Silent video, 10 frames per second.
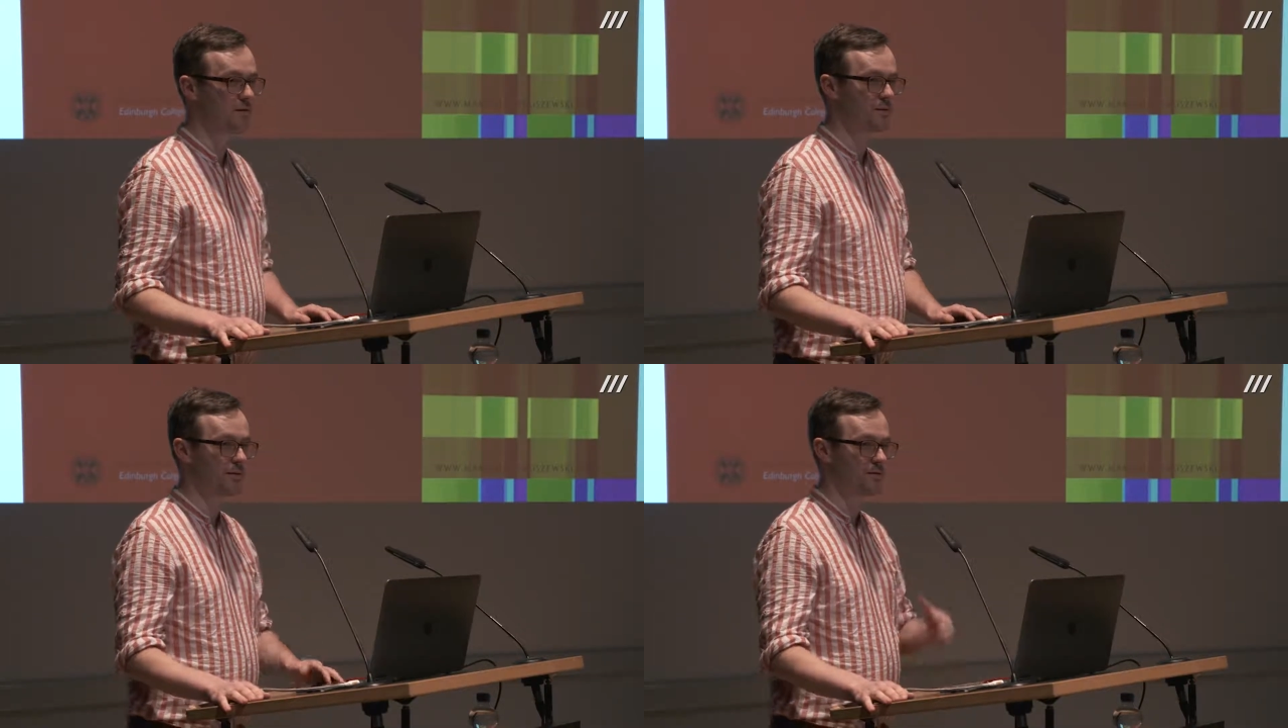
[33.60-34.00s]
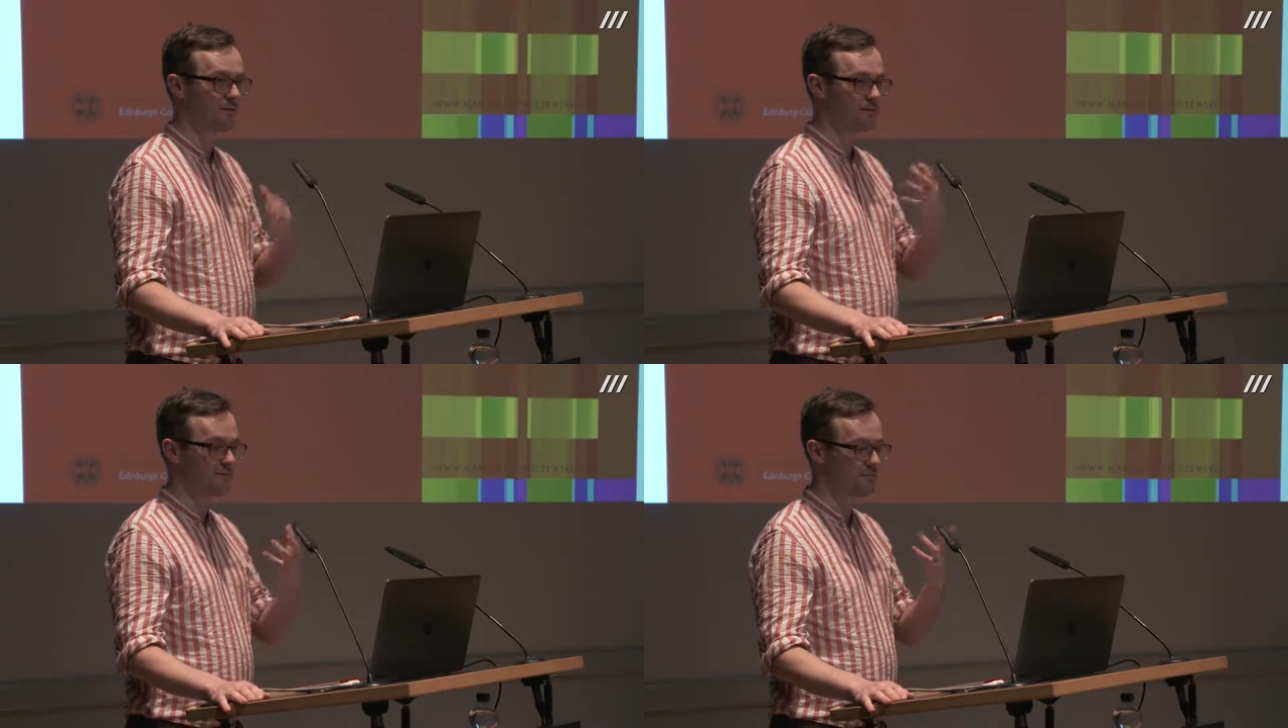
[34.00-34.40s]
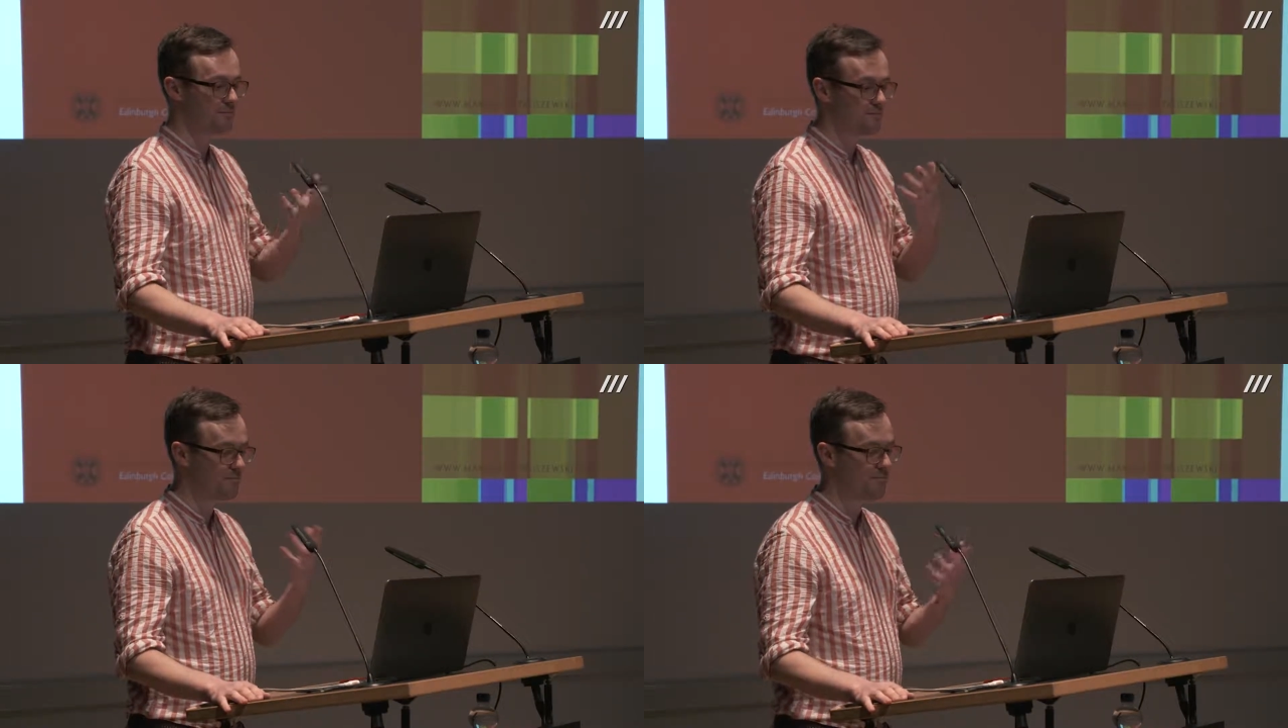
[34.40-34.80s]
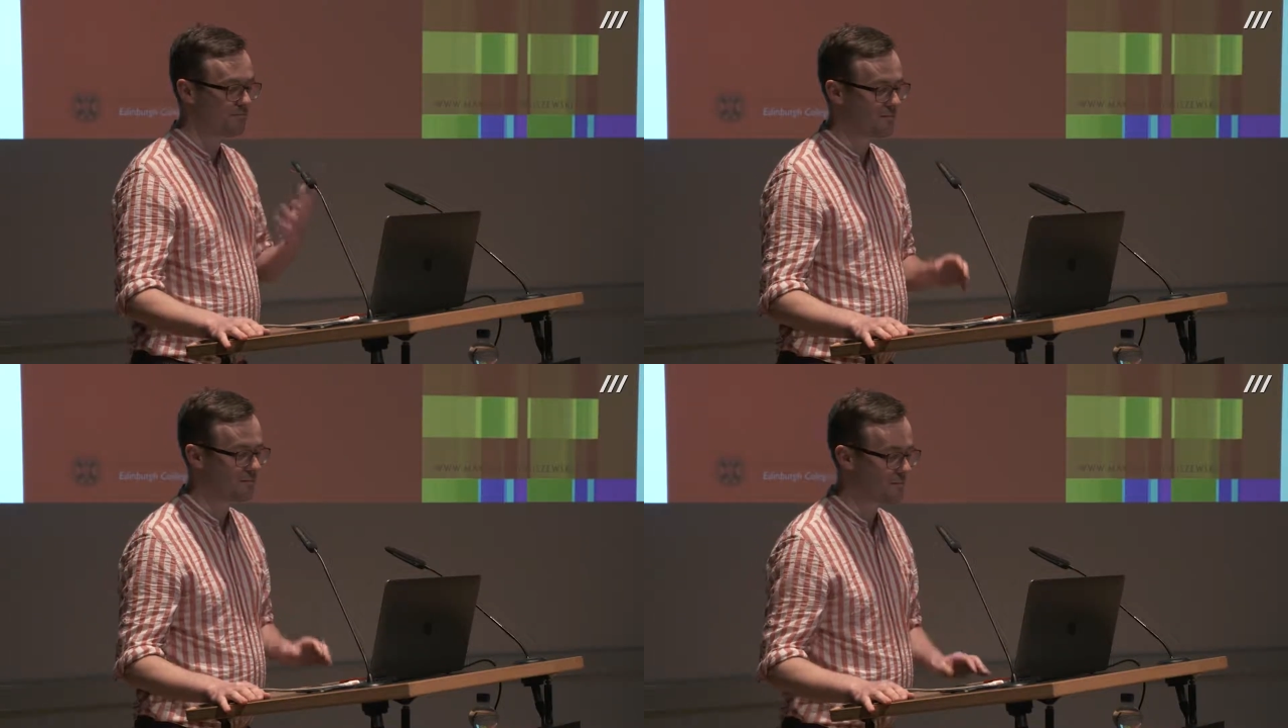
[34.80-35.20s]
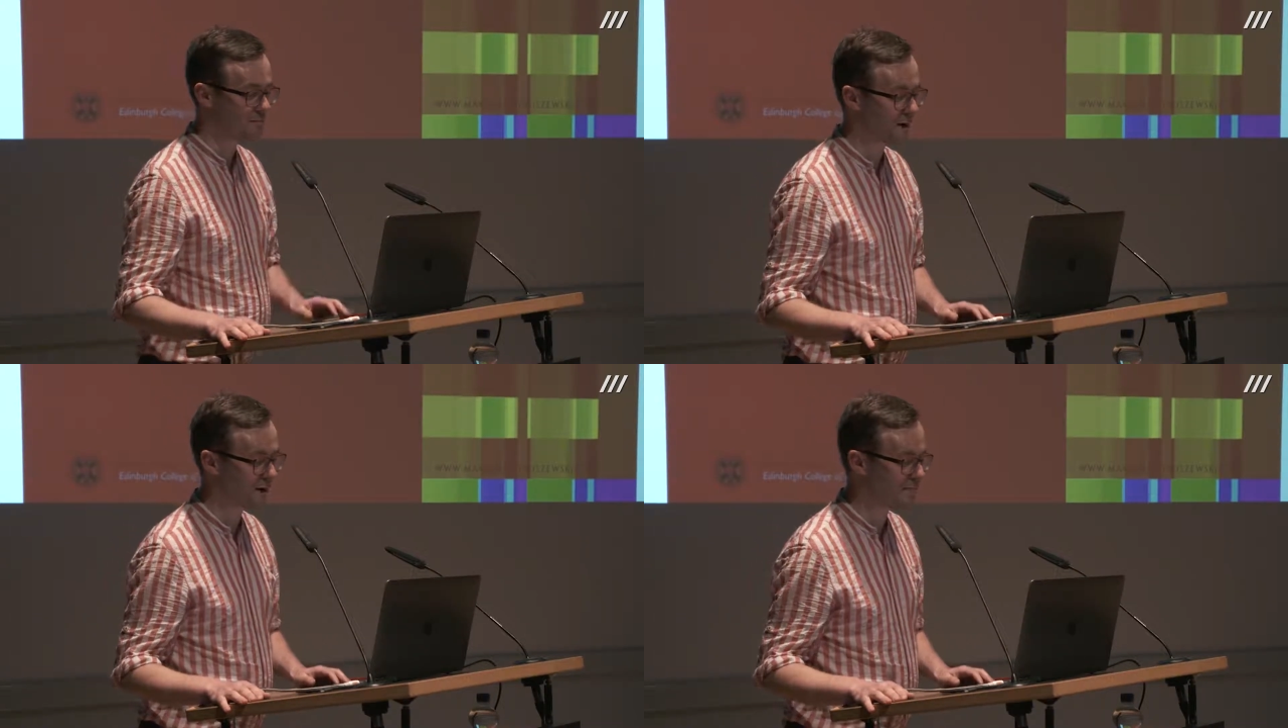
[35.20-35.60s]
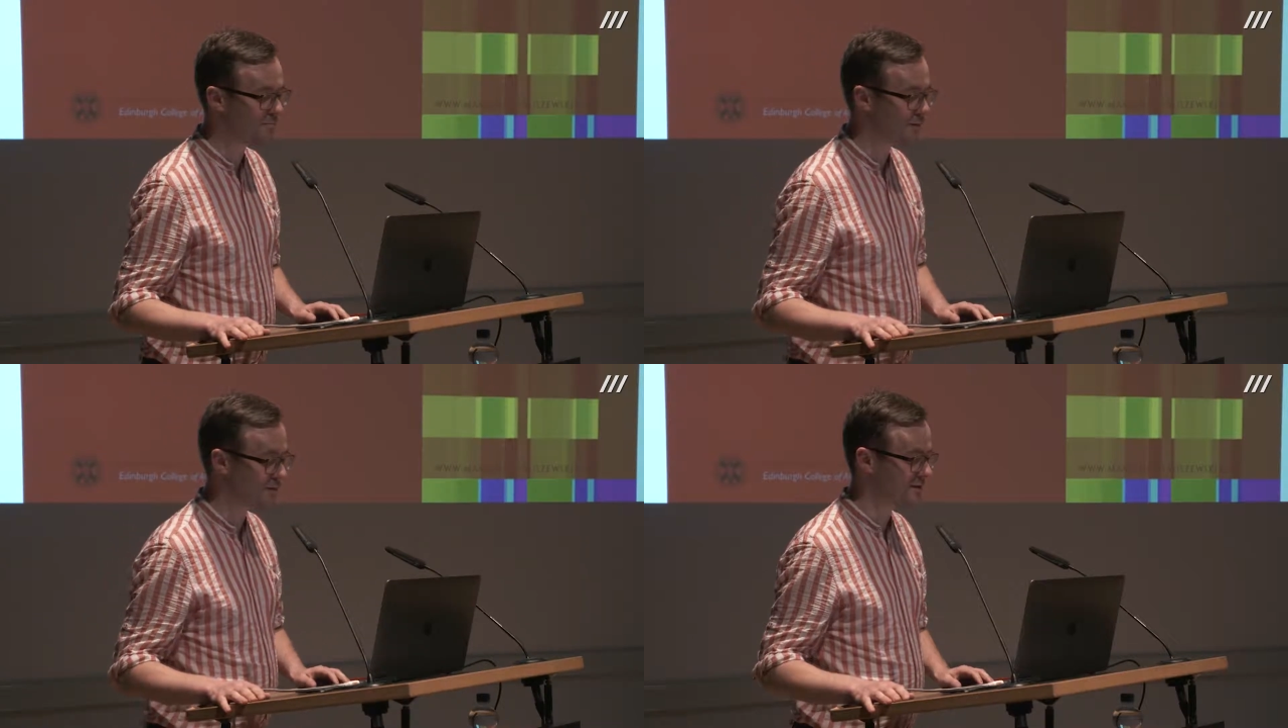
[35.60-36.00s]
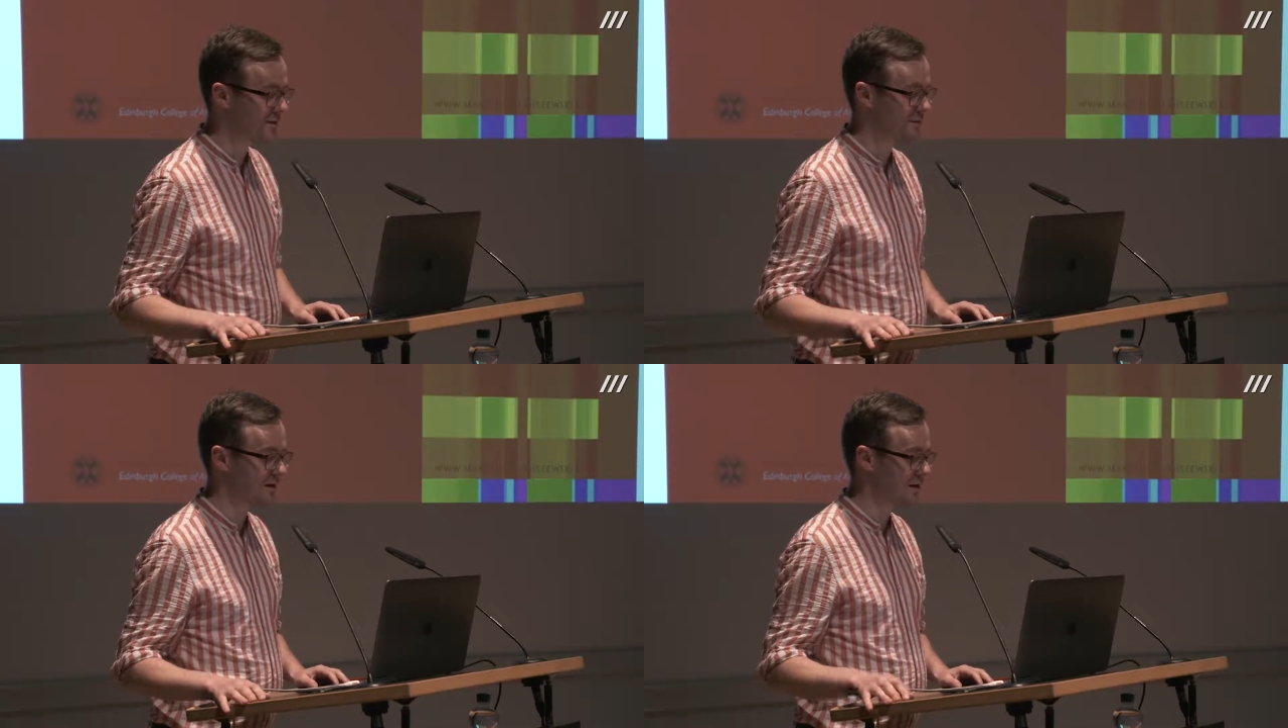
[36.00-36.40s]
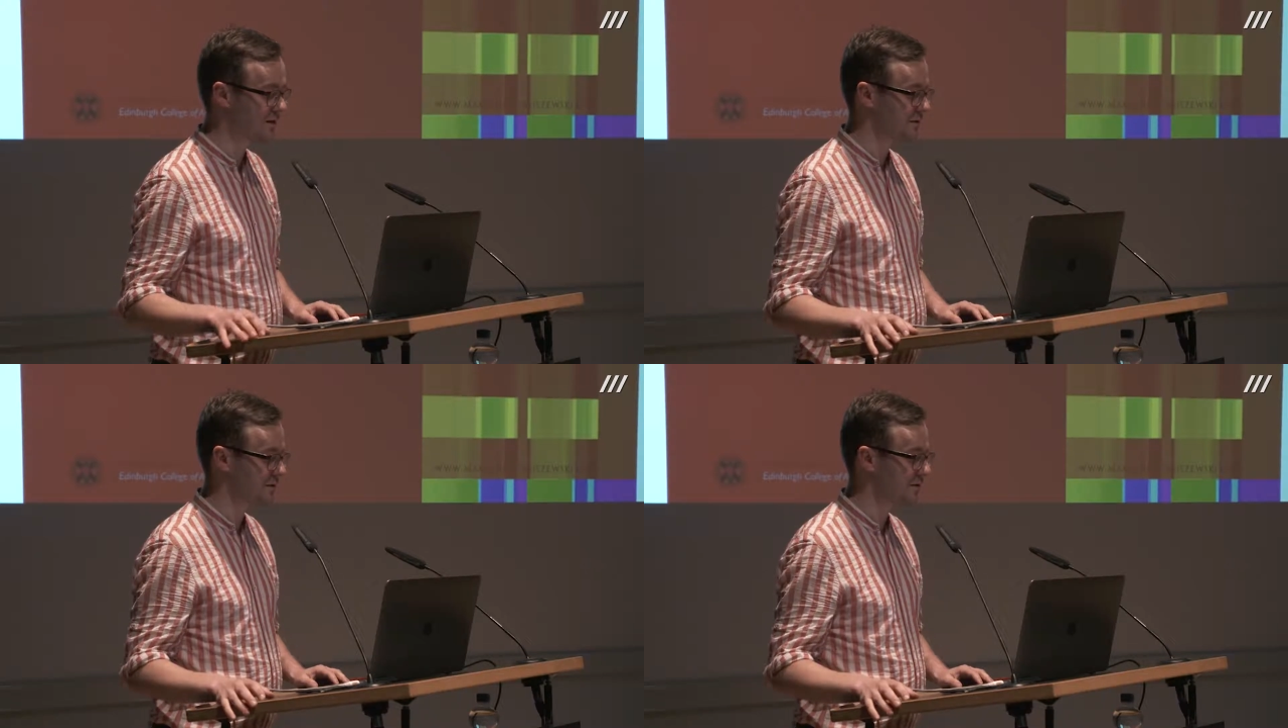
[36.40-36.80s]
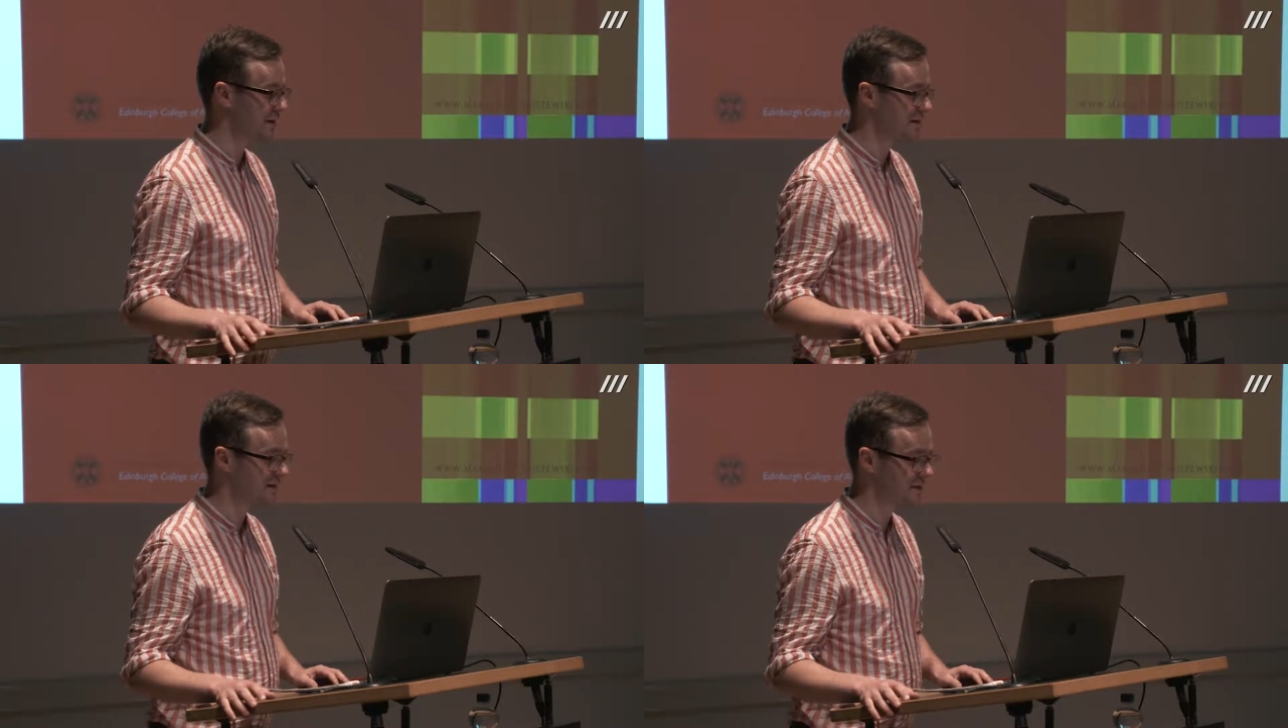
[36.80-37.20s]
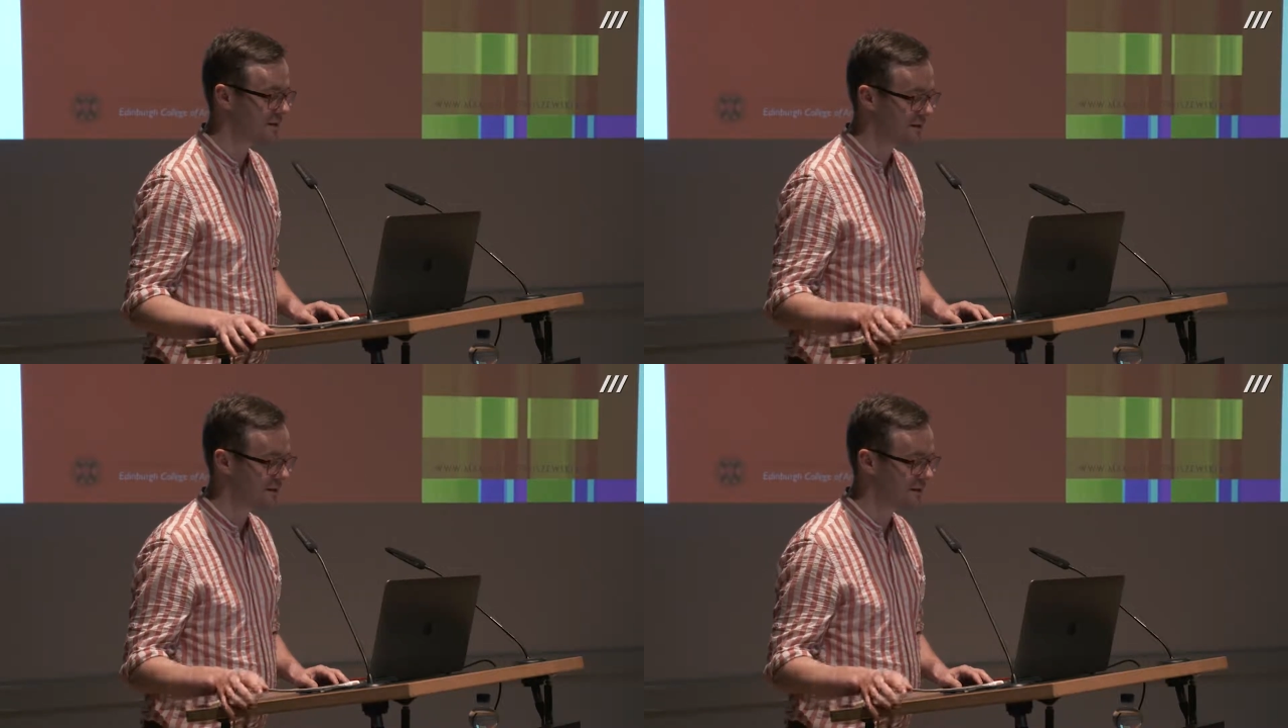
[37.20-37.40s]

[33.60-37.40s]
kind of main points I would like to address.